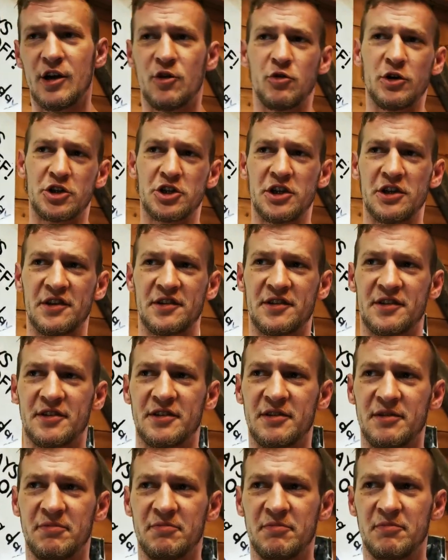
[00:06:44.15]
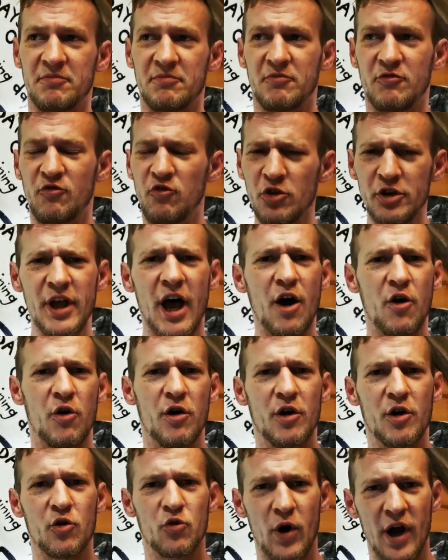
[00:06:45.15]
which is for
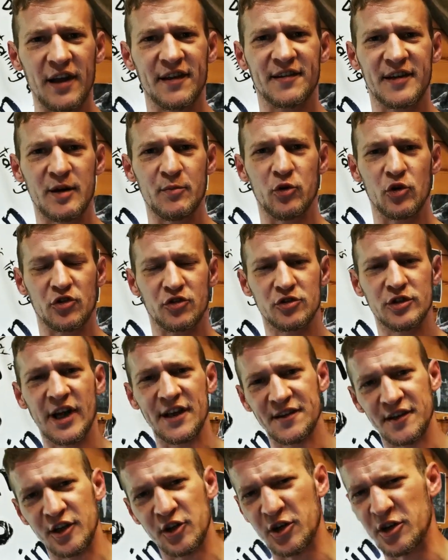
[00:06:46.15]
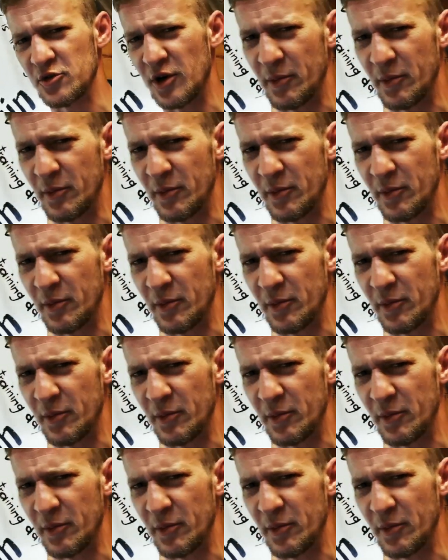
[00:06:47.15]
now quite simple. So let's say you can